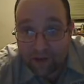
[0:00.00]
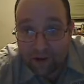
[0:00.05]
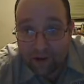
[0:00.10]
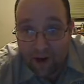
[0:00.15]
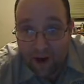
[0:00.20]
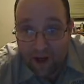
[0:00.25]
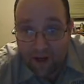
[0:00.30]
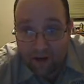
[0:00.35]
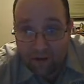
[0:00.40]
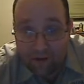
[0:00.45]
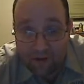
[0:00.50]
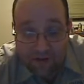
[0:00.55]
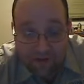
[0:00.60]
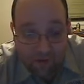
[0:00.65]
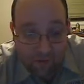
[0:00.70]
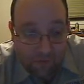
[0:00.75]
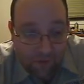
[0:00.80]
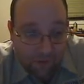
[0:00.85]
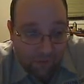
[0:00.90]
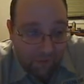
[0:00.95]
uh,
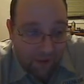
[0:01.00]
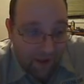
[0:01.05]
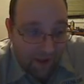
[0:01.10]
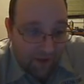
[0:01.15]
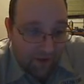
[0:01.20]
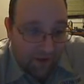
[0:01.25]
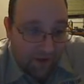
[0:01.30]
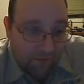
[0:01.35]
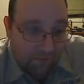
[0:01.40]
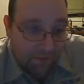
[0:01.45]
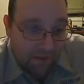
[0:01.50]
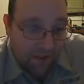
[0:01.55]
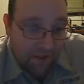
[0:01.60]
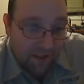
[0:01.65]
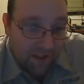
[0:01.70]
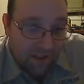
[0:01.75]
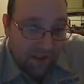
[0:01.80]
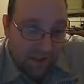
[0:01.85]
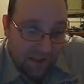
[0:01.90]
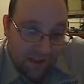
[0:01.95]
just pray for us,
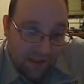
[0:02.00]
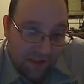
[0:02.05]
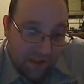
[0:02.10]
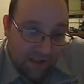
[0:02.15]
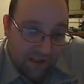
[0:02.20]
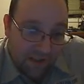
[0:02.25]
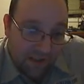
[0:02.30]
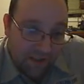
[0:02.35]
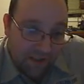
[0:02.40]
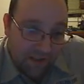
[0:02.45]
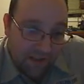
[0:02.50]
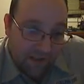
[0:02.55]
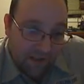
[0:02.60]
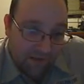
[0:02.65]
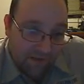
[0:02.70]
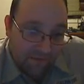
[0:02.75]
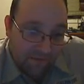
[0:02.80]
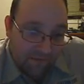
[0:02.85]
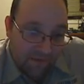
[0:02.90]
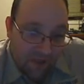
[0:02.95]
guys. Pray for all that.
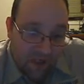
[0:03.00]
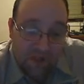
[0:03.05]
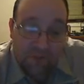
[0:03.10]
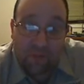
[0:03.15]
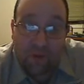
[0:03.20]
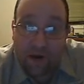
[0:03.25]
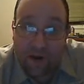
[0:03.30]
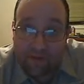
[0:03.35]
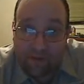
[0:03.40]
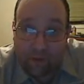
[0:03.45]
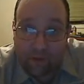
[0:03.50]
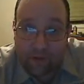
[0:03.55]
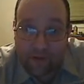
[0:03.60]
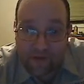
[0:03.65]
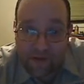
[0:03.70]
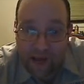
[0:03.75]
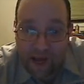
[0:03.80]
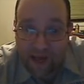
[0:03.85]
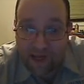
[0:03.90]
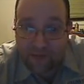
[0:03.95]
Something else I wanted,
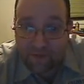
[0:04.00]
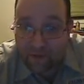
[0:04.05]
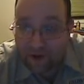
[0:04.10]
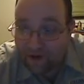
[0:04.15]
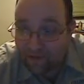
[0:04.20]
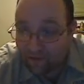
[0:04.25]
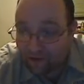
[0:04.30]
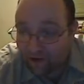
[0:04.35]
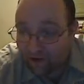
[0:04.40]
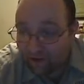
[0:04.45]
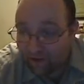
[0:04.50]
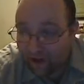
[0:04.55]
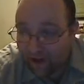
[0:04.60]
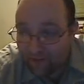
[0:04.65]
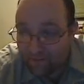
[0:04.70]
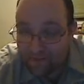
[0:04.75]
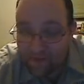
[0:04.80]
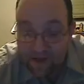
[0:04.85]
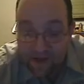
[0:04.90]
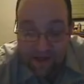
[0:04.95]
I wanted to kind of give a little bit
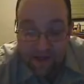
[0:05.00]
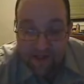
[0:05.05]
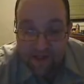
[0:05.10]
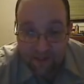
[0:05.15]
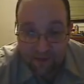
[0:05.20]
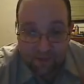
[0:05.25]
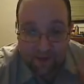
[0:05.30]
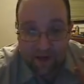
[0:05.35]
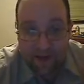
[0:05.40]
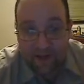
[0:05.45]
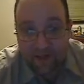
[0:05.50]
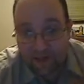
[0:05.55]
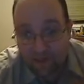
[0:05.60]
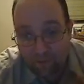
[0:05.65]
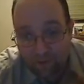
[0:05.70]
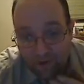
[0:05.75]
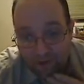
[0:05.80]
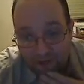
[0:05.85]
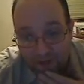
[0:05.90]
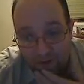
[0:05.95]
of a shout out tonight.
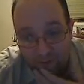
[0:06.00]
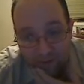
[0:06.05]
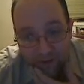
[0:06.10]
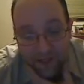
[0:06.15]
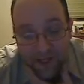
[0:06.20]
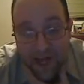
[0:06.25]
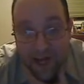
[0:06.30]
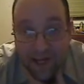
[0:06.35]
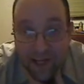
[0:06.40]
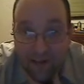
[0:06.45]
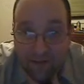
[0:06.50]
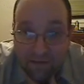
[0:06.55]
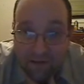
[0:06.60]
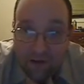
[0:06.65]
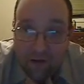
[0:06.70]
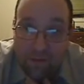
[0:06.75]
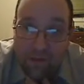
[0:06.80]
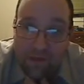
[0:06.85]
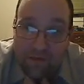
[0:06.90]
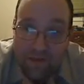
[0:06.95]
Oh, brother
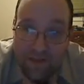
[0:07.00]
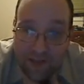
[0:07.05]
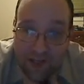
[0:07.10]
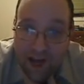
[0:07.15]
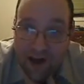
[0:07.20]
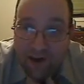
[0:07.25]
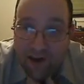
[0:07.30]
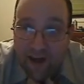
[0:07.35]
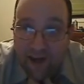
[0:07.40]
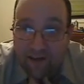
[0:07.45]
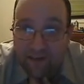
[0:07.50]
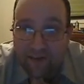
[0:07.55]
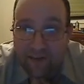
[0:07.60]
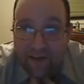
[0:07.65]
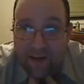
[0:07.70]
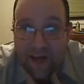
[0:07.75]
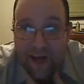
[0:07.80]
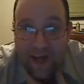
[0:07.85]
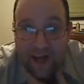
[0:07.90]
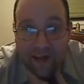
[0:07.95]
uh, Jeff
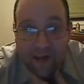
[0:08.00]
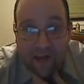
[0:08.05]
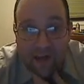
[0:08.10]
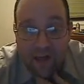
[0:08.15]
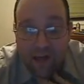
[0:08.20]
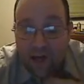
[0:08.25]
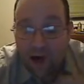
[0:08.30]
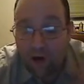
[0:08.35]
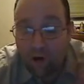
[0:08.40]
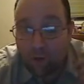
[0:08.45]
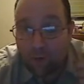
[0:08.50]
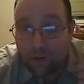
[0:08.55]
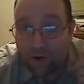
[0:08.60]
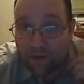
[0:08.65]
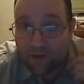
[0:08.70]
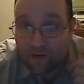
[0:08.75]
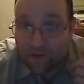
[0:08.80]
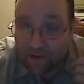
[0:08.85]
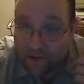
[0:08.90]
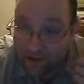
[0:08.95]
Chance,
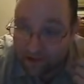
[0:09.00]
uh,